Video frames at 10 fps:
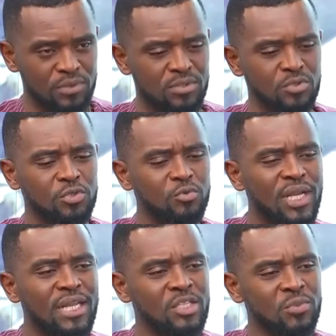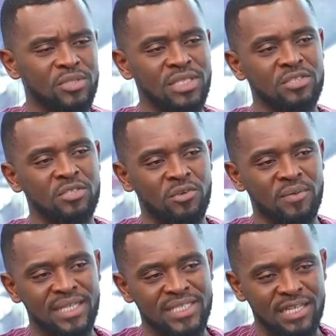So you really need to protect yourself from
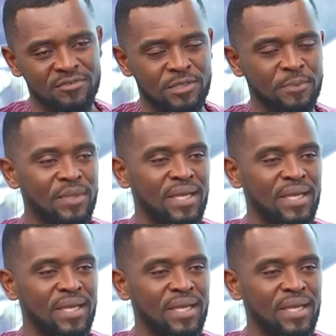HIV.